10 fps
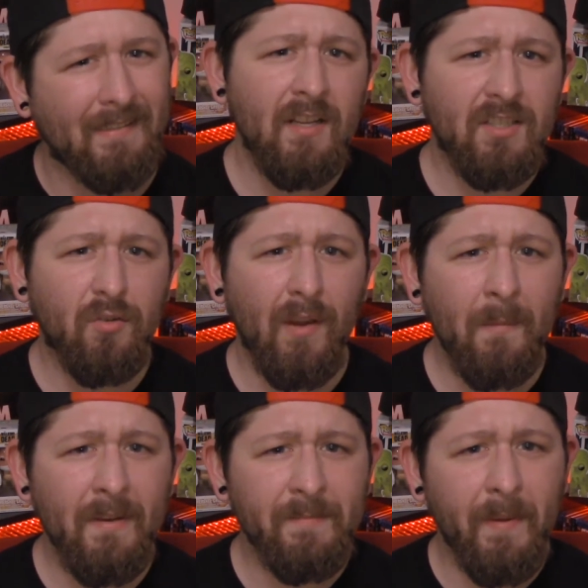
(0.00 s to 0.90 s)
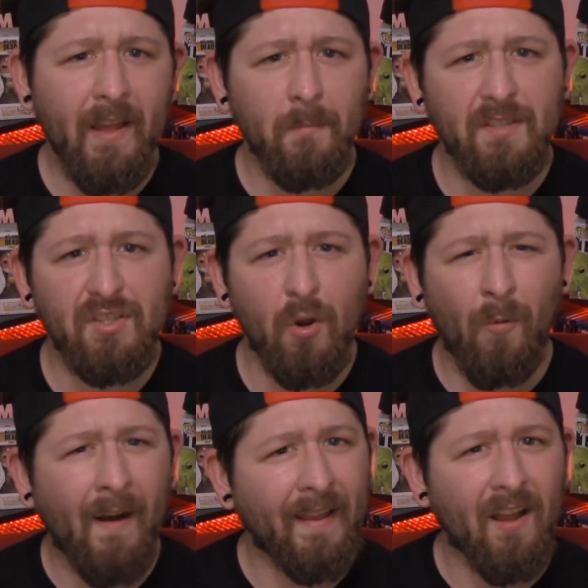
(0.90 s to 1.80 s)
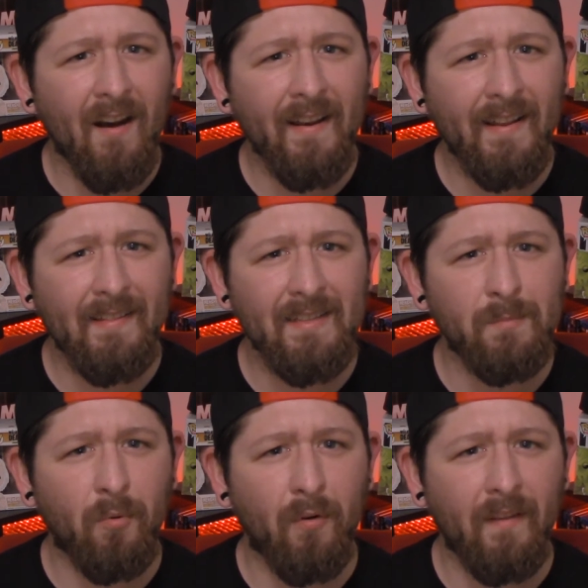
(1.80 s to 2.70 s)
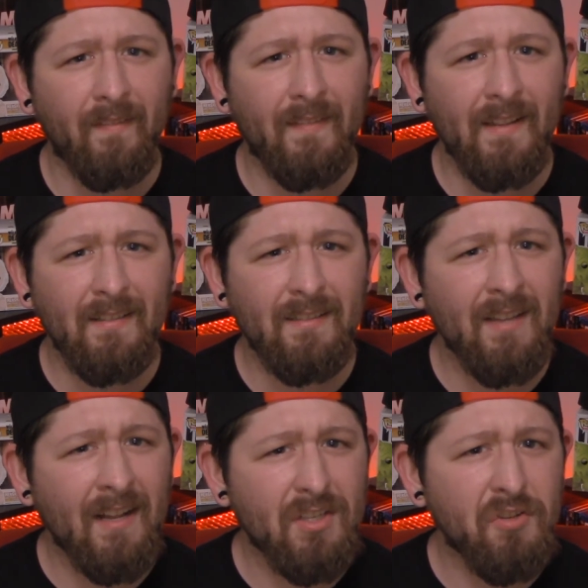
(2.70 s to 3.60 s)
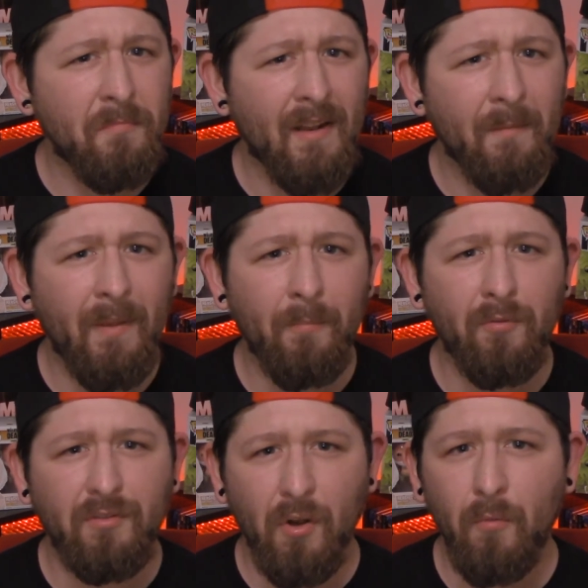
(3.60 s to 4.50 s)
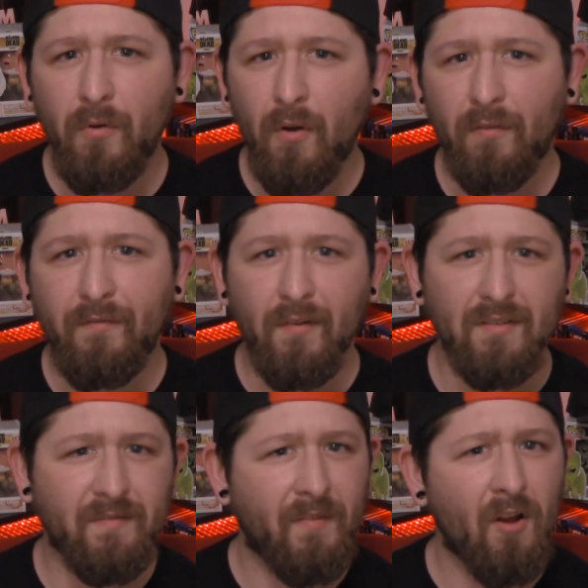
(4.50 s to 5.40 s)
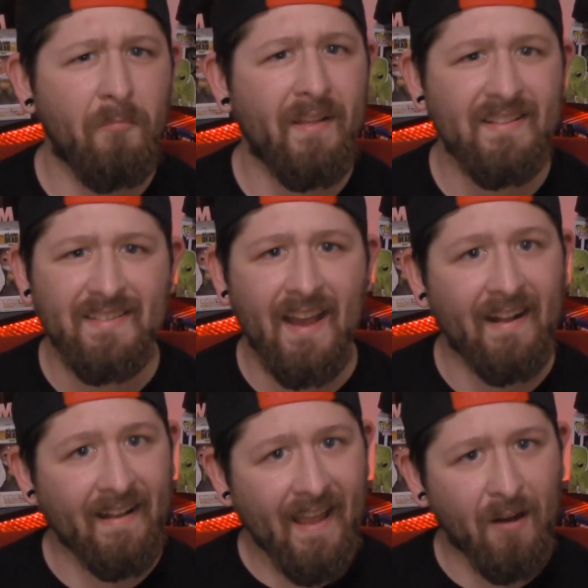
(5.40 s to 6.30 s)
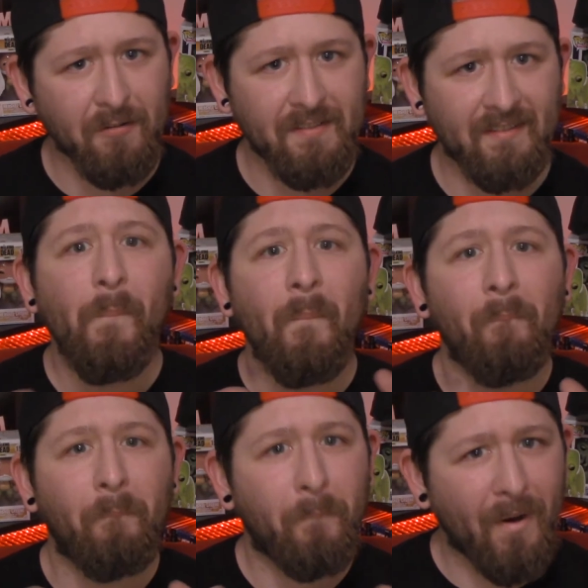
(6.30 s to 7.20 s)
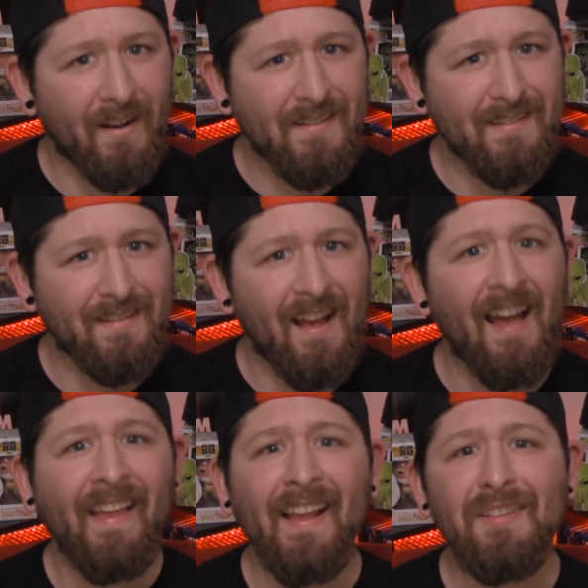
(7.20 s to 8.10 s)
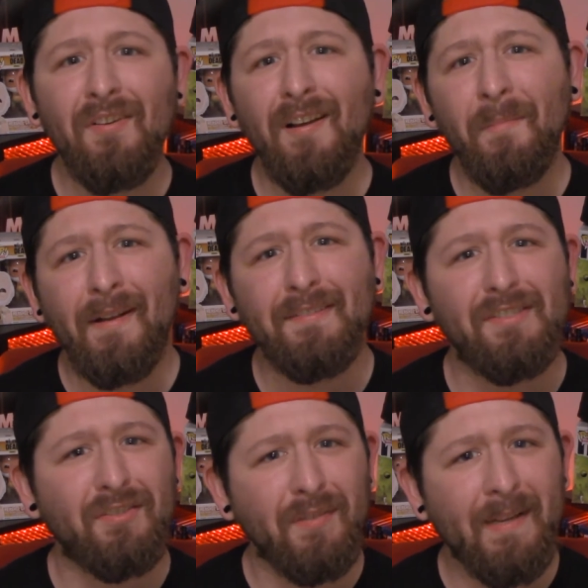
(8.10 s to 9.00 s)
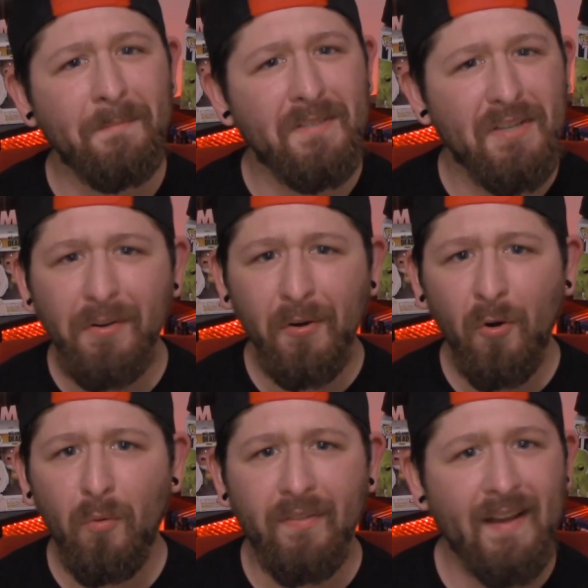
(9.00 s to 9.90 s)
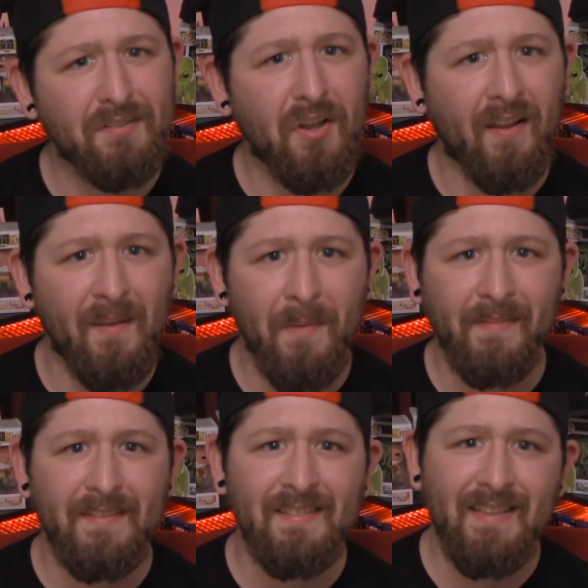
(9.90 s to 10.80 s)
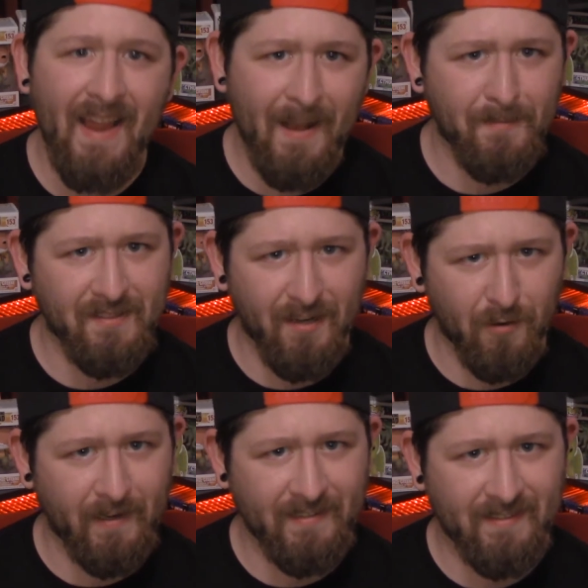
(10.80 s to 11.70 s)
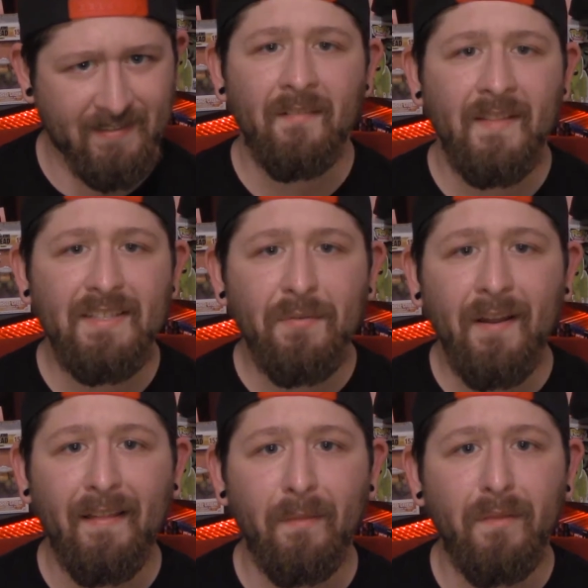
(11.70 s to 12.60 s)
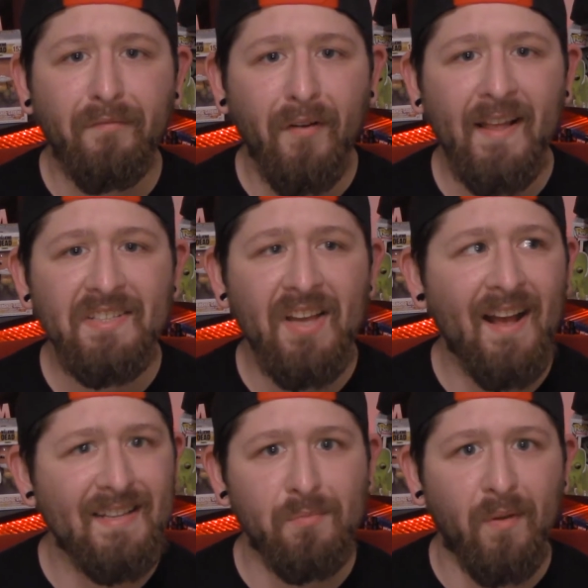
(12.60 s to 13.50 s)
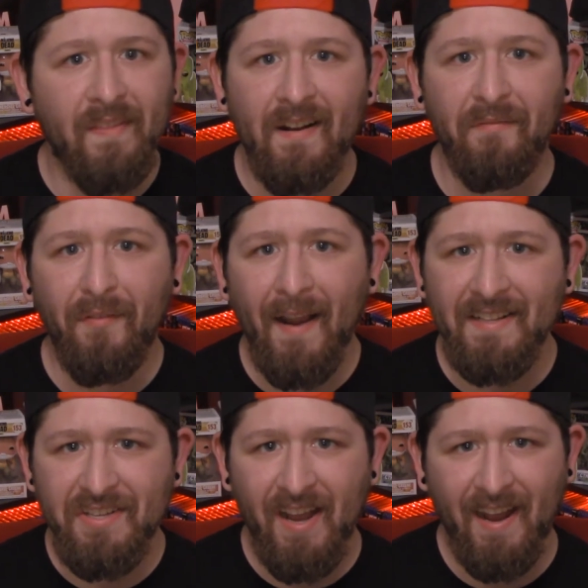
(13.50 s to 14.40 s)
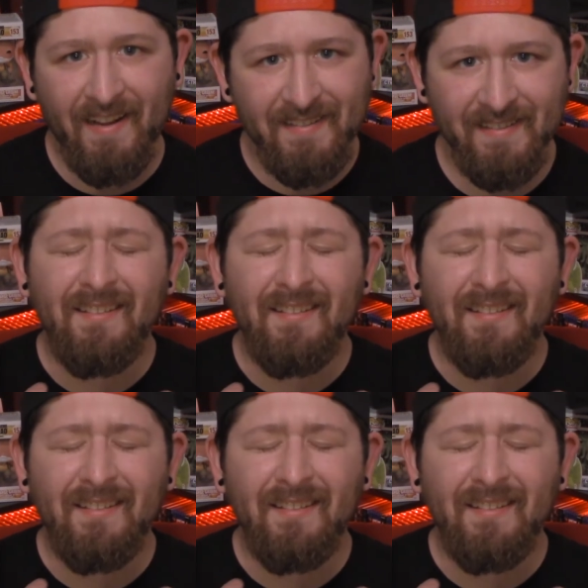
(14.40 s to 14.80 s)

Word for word: Scream has become so iconic at this point that not too many people don't know the first film inside and out. But I can't talk about Scream 2 without talking about the Stab series. That's right, the franchise within a franchise.